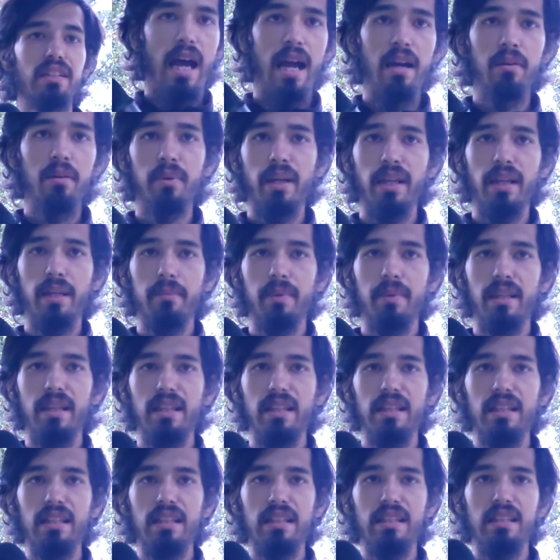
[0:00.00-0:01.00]
I
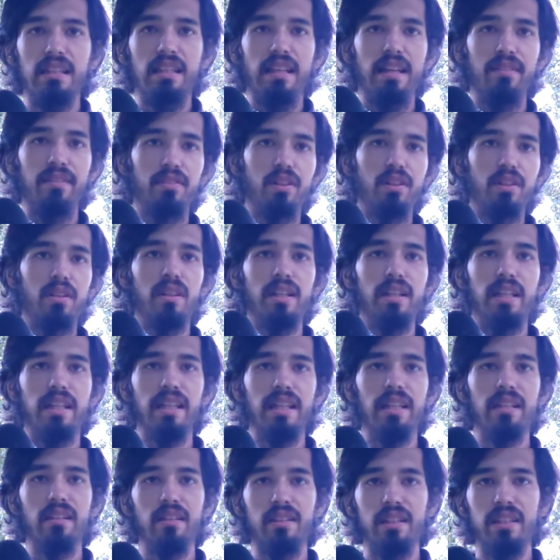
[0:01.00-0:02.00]
recommend never
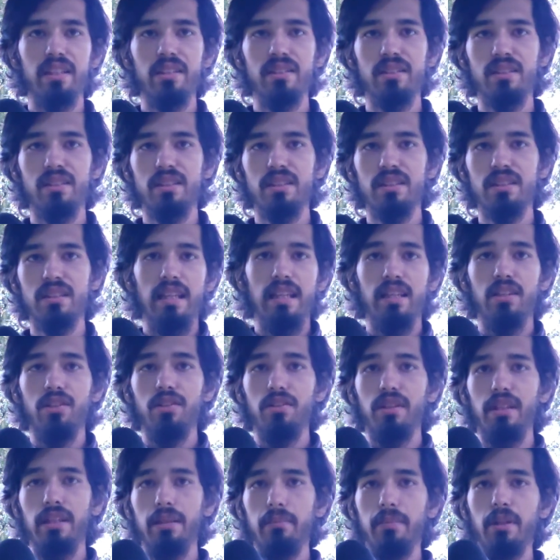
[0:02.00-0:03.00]
clicking links in
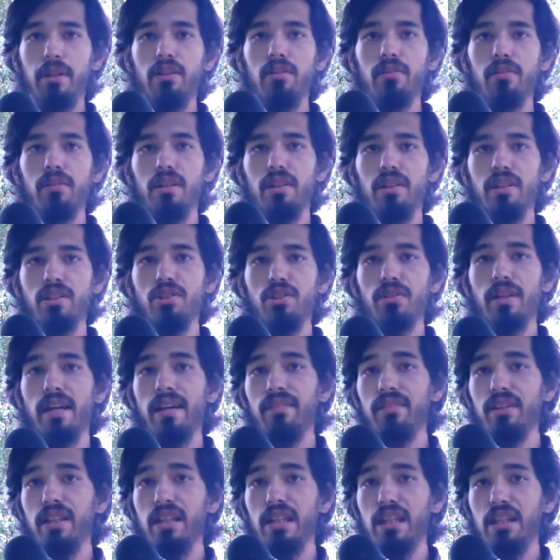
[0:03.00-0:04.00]
your email unless you
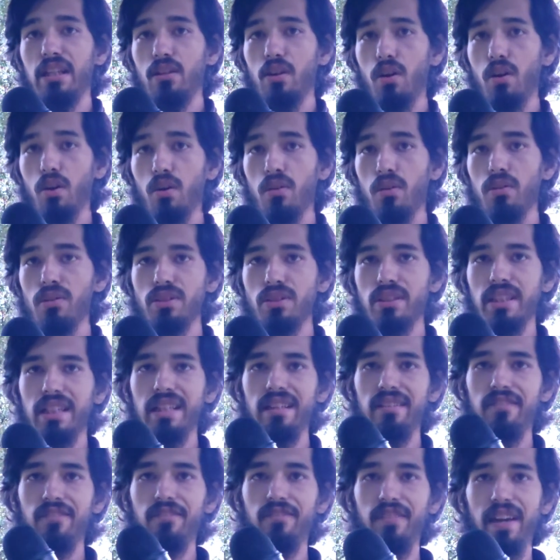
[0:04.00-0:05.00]
have a cause and
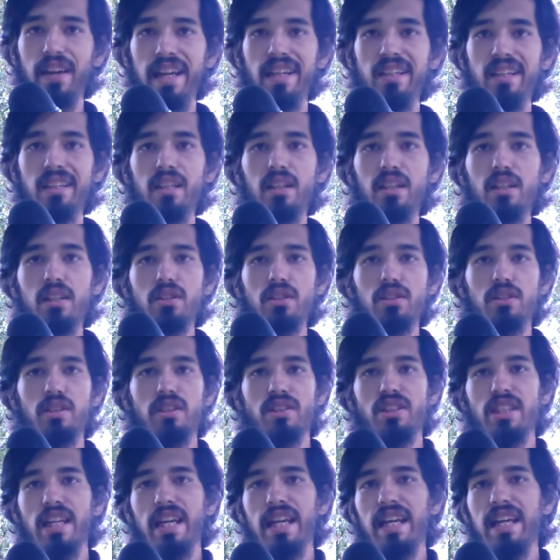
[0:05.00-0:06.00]
effect,
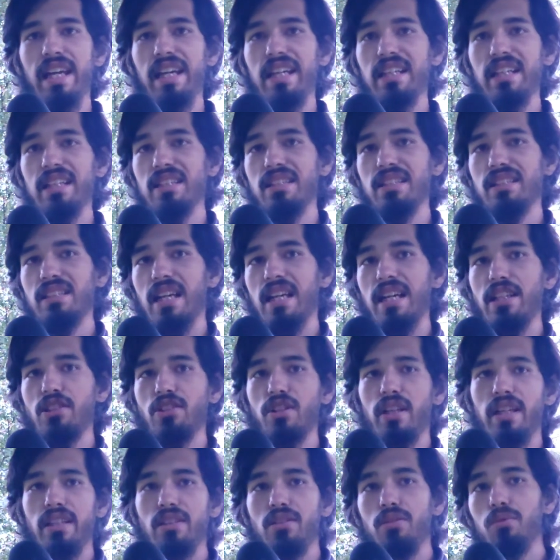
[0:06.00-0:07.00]
such as I
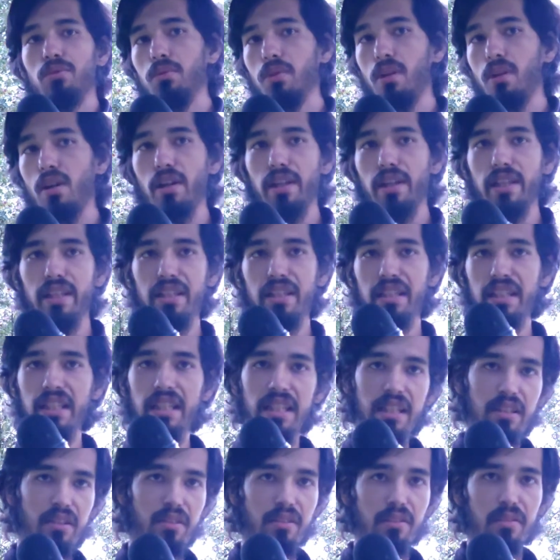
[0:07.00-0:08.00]
tried to log in
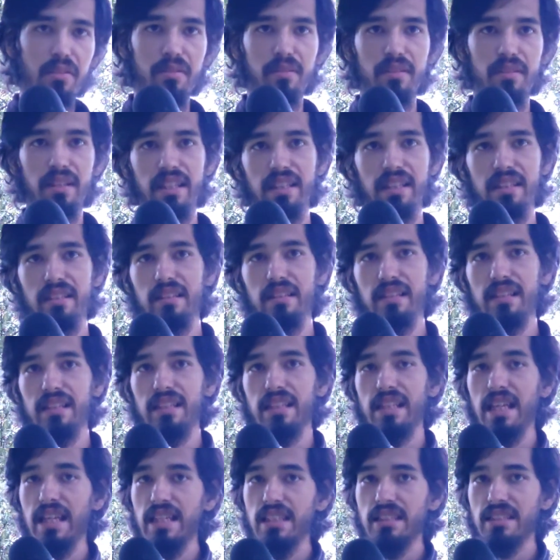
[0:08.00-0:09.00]
here and
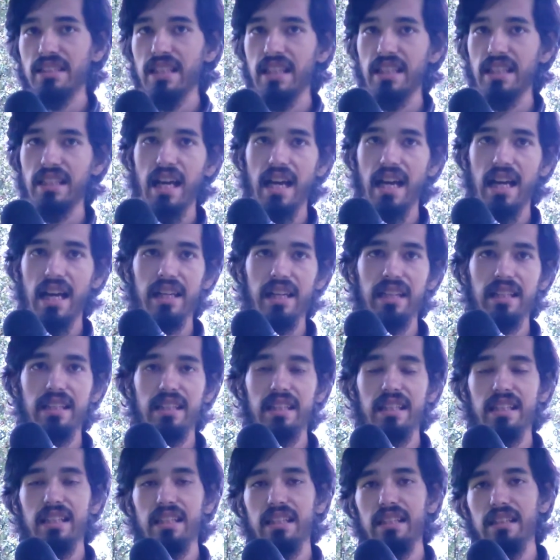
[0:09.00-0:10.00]
they said I
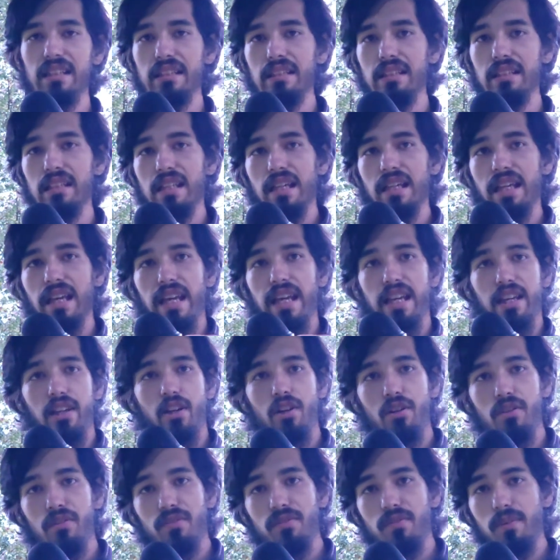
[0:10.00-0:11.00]
need a
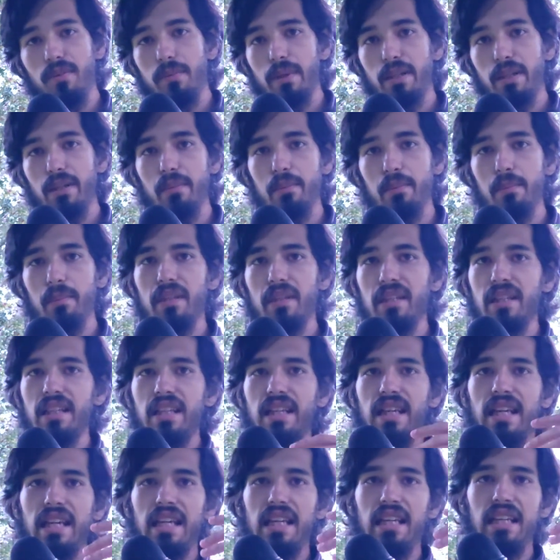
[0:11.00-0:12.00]
code from them,
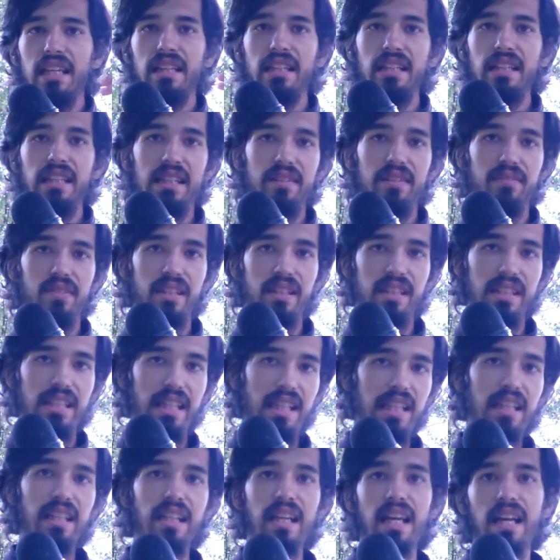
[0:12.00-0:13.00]
and even
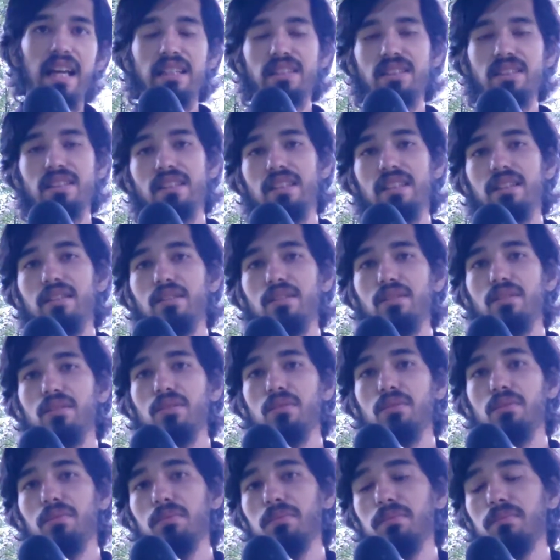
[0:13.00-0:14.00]
then I
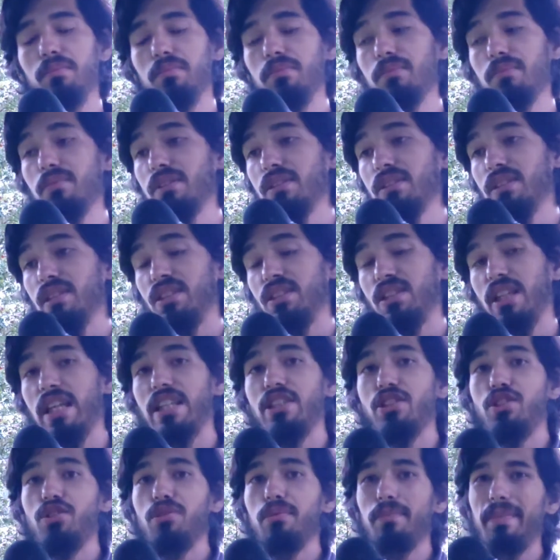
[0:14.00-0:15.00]
still
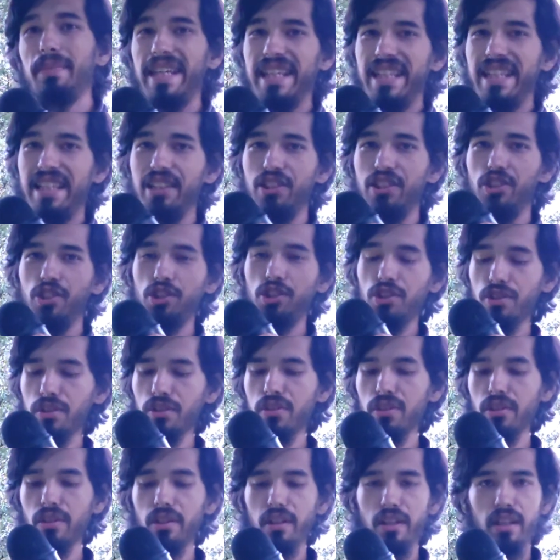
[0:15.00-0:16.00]
suggest you making
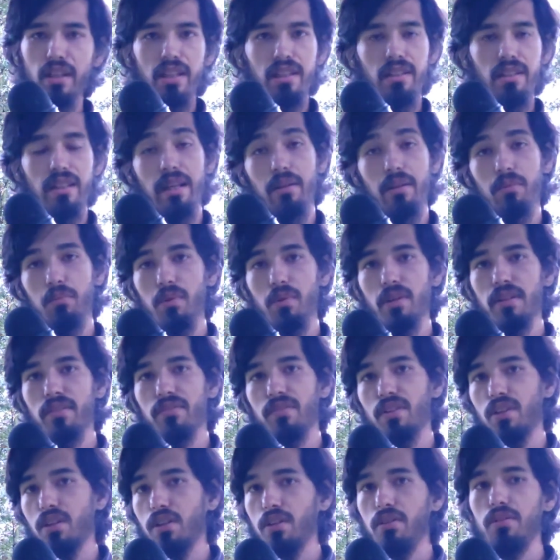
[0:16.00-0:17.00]
sure that
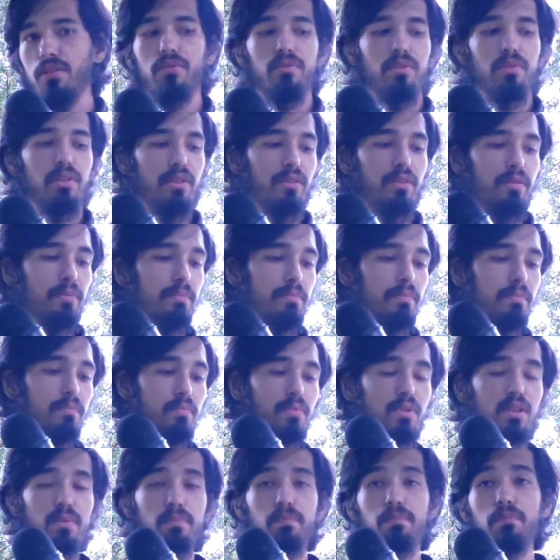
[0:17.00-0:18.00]
whatever code you're
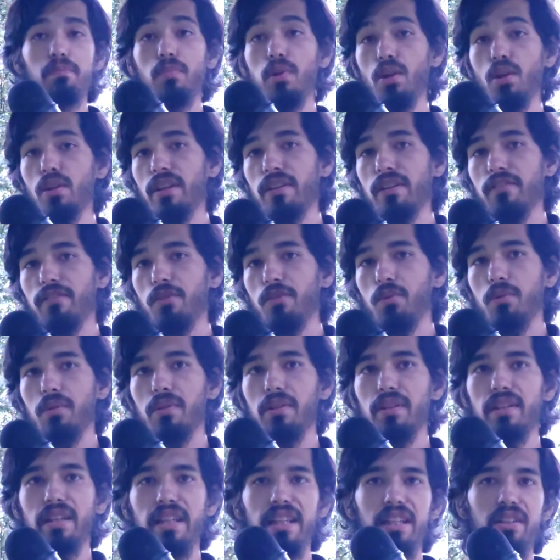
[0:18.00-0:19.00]
looking
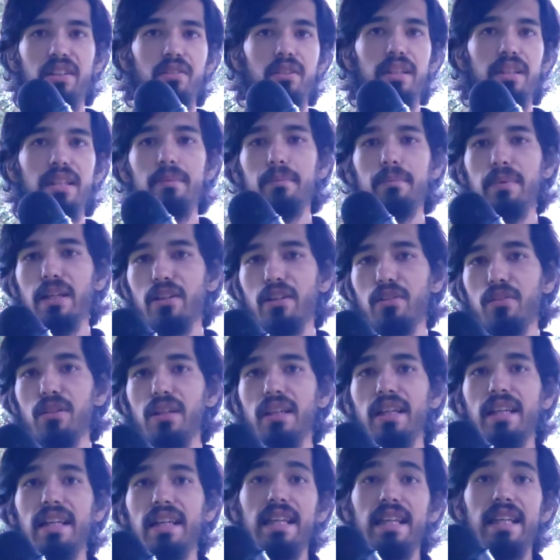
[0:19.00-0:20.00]
for in your email
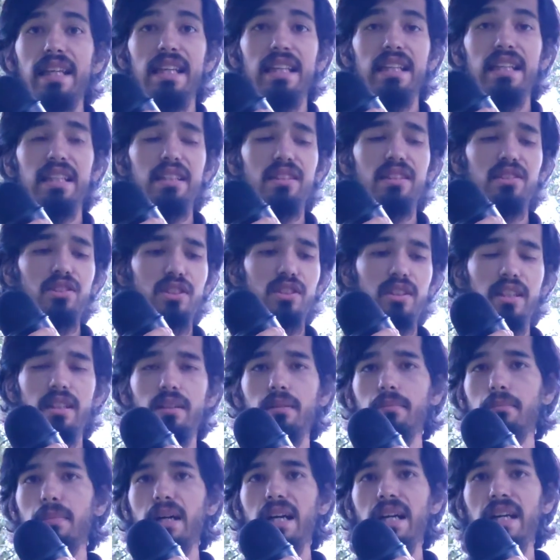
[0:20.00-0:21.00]
is
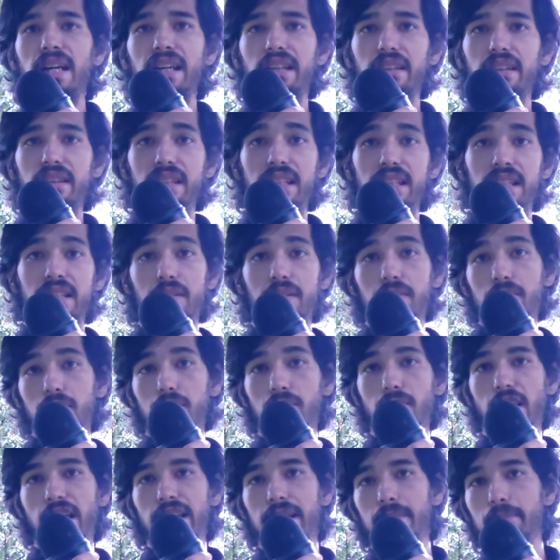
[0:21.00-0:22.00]
sent by the
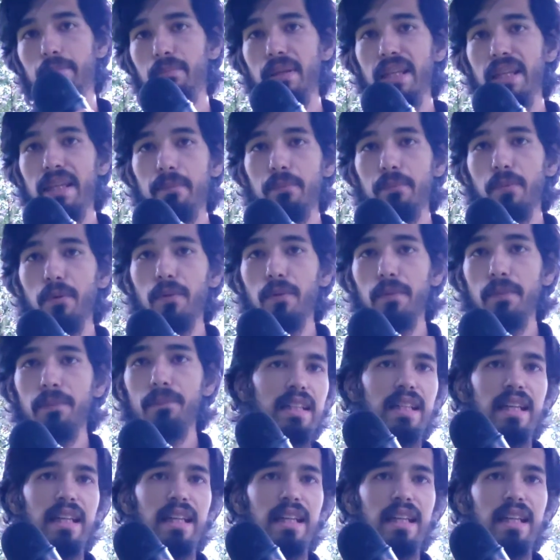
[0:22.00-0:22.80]
right people.